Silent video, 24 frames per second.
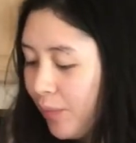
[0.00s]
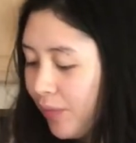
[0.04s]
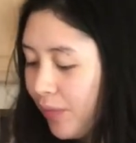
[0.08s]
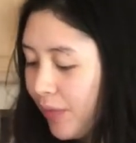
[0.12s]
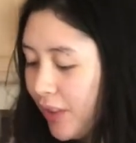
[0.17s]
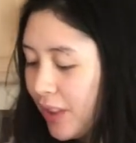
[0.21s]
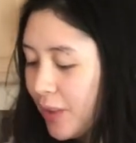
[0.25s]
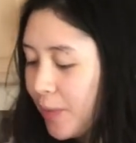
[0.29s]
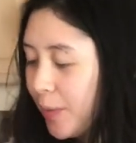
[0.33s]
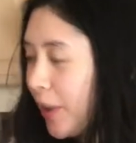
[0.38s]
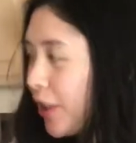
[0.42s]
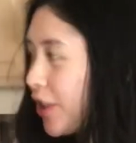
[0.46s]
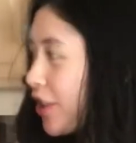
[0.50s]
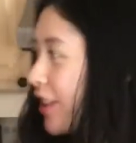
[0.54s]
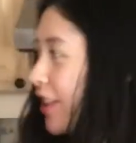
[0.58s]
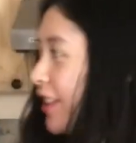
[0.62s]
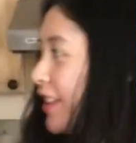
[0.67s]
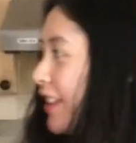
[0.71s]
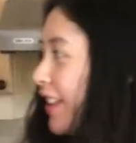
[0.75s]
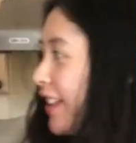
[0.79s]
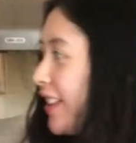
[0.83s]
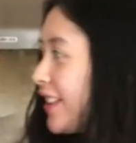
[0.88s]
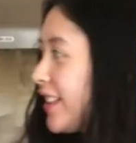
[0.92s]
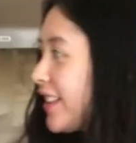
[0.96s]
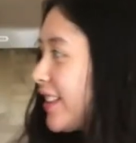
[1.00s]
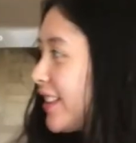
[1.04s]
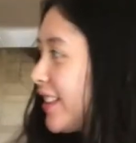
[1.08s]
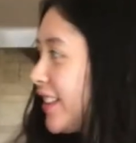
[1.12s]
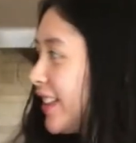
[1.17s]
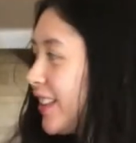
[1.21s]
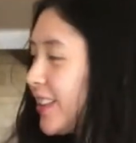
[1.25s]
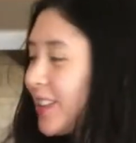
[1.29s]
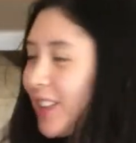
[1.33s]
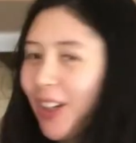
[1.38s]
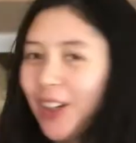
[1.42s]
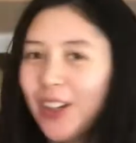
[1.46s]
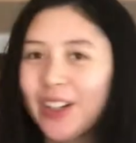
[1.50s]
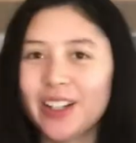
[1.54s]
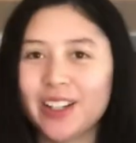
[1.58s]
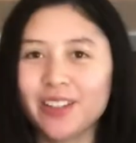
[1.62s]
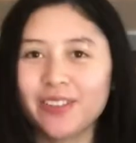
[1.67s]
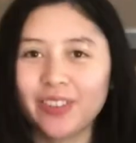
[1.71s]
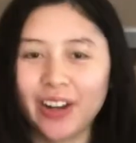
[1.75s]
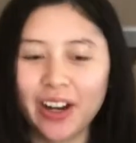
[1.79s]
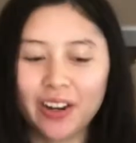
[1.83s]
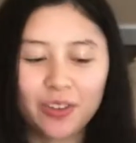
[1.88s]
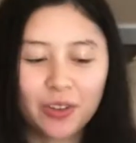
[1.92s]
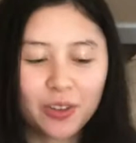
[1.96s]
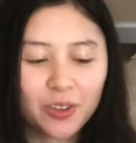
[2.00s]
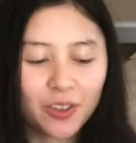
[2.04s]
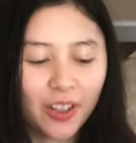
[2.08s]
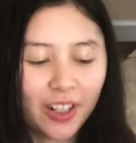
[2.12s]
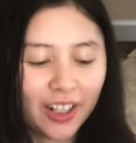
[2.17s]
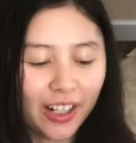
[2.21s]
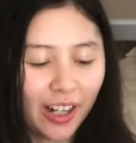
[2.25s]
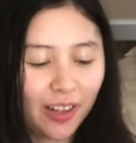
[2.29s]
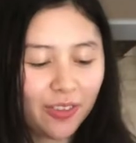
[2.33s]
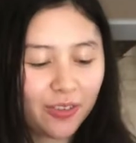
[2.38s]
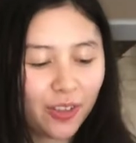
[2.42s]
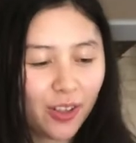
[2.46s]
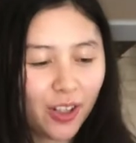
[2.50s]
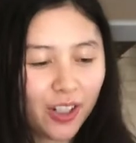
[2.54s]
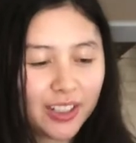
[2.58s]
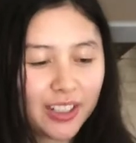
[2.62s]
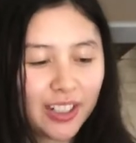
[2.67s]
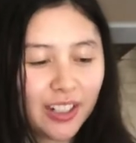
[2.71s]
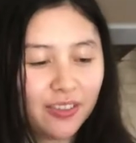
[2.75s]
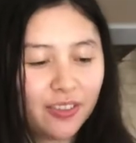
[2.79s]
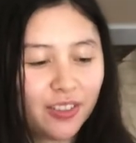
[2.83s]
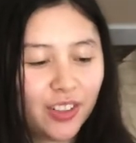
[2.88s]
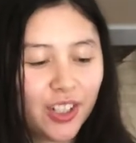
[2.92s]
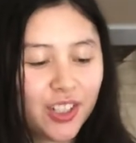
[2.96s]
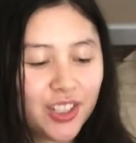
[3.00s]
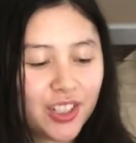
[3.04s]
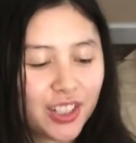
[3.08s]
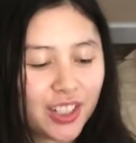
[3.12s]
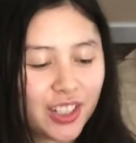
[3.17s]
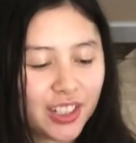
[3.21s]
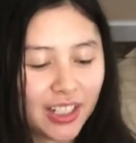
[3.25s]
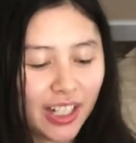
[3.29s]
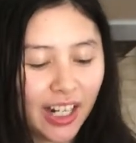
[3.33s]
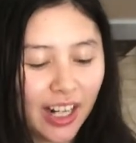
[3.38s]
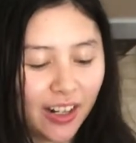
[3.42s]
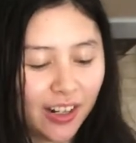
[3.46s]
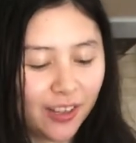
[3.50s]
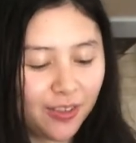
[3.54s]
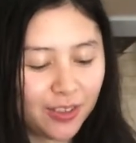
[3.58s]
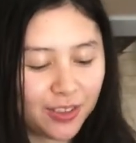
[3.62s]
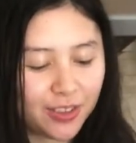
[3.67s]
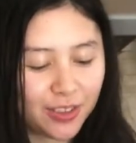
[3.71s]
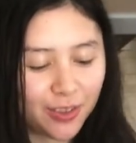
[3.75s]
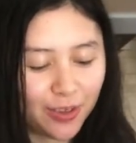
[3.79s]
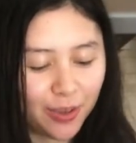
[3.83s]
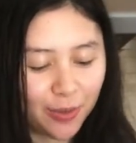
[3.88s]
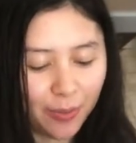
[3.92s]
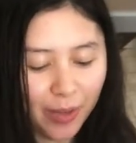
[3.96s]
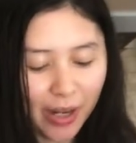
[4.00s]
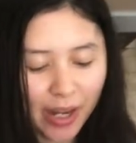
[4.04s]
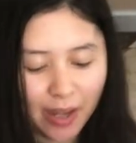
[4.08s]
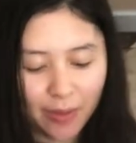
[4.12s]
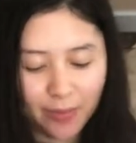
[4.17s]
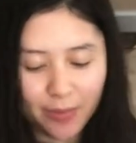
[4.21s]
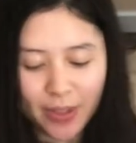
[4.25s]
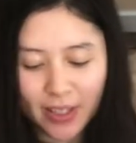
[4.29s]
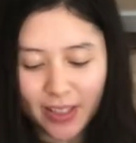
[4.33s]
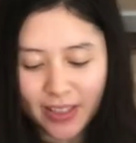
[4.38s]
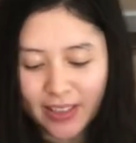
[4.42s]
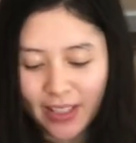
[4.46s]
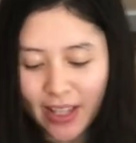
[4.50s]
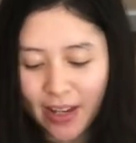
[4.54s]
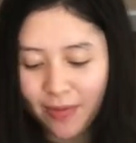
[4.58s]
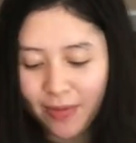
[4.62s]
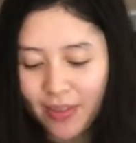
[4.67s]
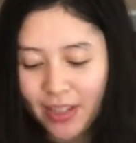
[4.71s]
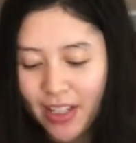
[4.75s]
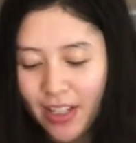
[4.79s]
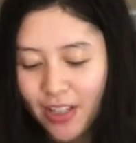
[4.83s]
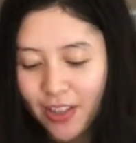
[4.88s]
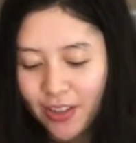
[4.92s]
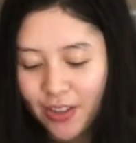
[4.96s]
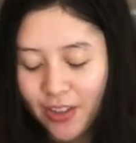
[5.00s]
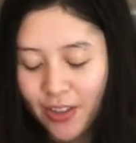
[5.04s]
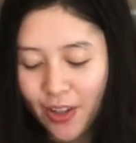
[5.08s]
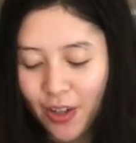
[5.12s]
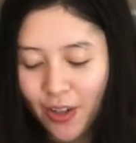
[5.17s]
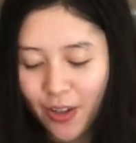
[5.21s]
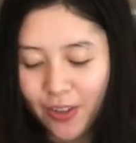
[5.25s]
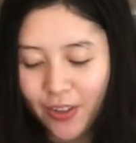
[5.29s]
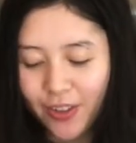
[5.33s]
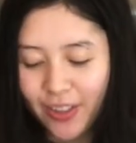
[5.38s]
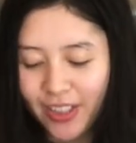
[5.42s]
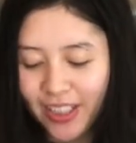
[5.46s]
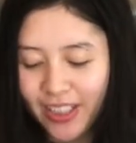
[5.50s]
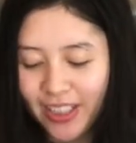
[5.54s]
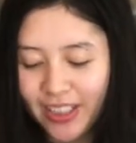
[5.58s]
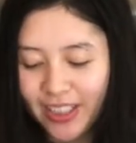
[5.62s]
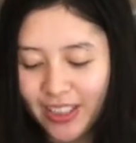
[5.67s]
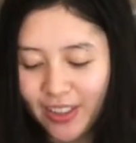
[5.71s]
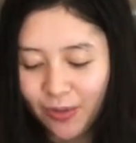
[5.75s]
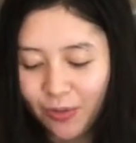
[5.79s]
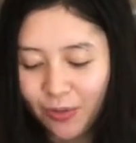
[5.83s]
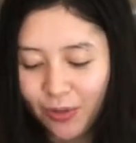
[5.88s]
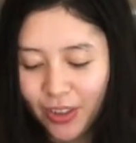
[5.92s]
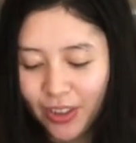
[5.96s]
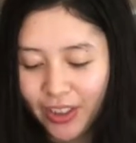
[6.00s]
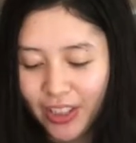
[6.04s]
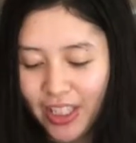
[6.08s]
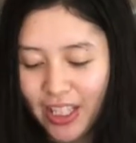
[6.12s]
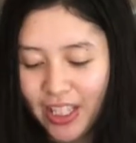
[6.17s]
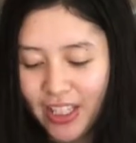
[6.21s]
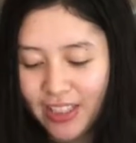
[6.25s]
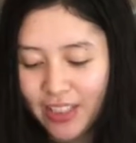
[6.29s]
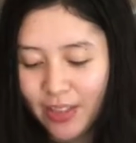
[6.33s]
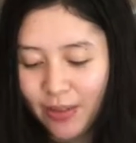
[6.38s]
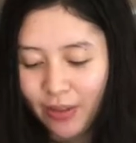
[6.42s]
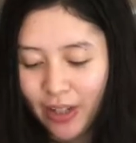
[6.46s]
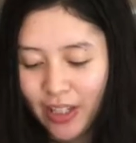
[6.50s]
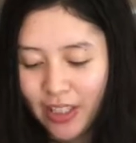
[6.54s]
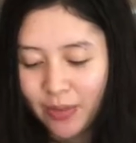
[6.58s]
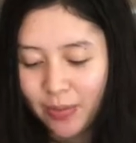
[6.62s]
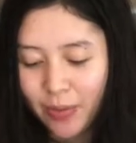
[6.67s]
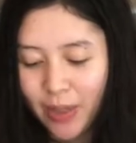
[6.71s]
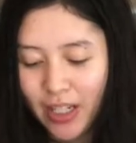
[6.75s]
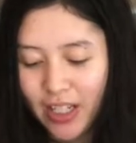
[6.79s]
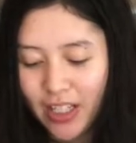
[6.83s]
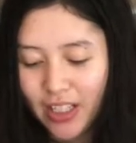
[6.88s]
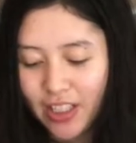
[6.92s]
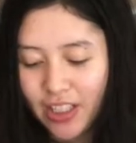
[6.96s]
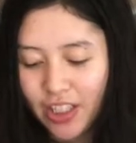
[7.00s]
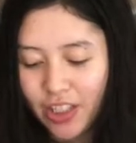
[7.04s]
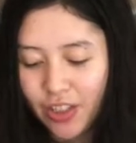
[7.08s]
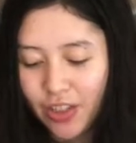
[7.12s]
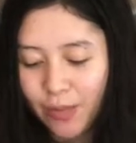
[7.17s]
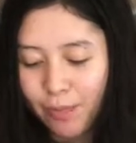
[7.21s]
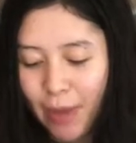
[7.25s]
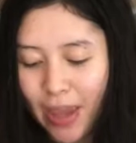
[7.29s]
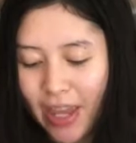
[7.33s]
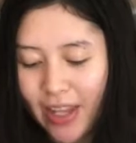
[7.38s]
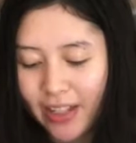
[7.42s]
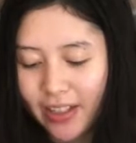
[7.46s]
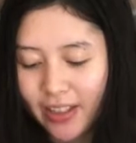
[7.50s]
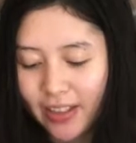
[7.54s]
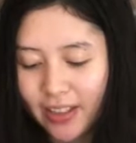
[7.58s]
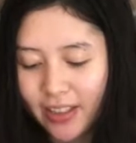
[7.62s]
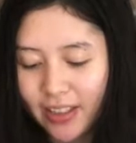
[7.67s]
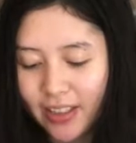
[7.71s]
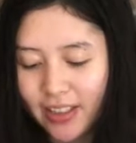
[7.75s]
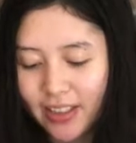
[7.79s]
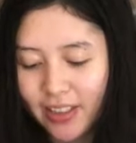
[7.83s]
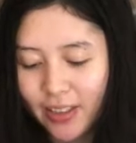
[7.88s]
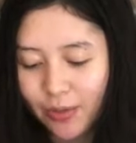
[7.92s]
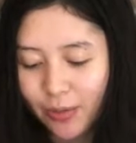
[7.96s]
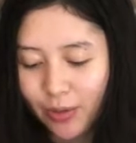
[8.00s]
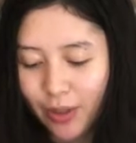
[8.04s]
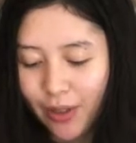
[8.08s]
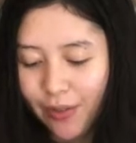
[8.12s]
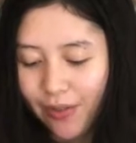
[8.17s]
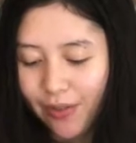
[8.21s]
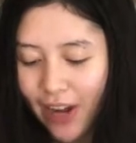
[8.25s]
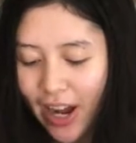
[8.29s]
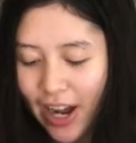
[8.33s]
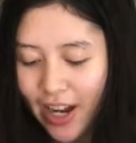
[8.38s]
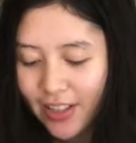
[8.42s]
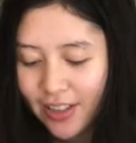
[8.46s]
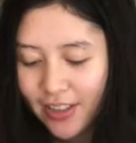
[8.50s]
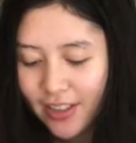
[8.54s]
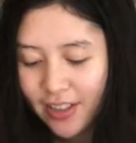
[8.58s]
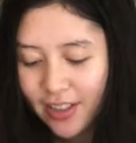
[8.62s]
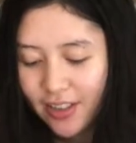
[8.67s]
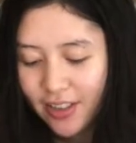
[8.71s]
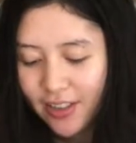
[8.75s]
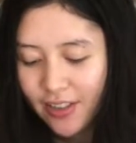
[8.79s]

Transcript: Especially since it's already 5 o'clock. I forgot to have lunch because I was doing my AP exam. So it's a really easy recipe to make because it's really fast.